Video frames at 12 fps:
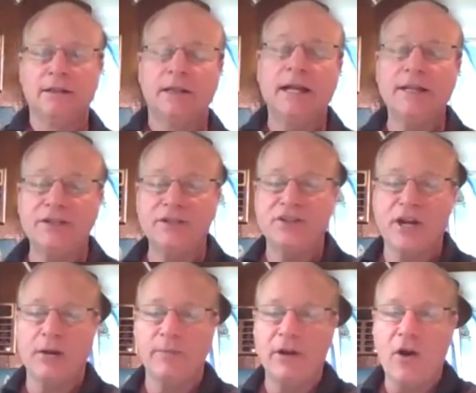Ladies and
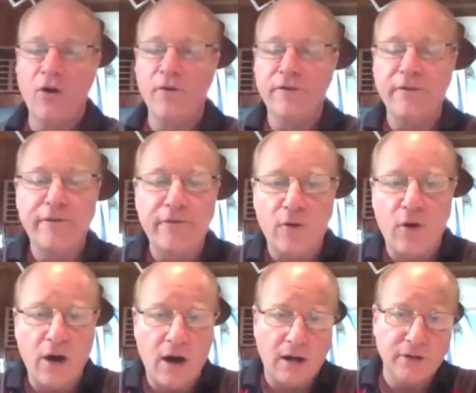gentlemen, over
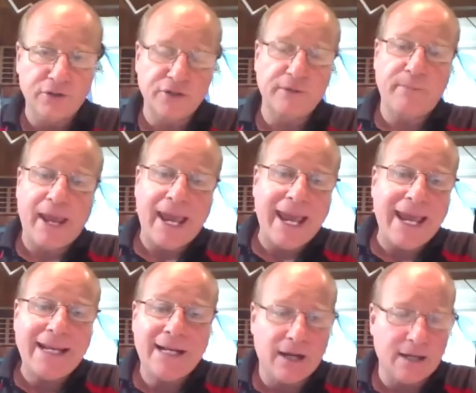400
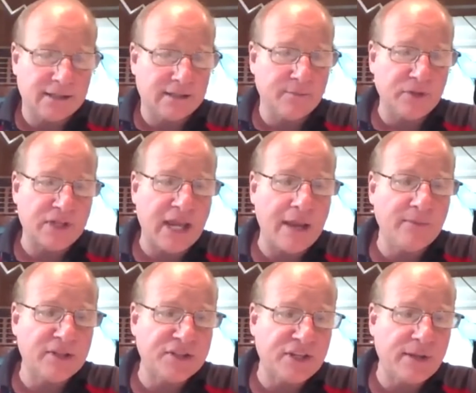paid customers came
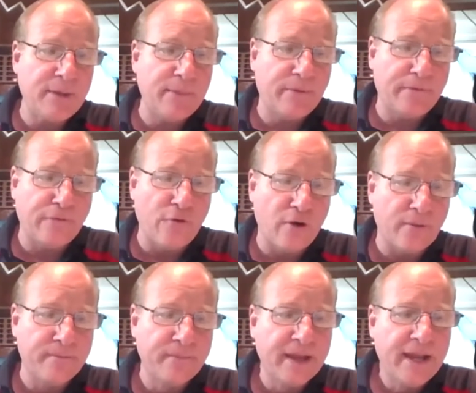to see me
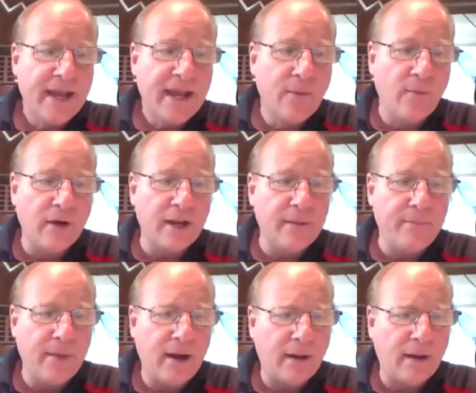perform in one of the,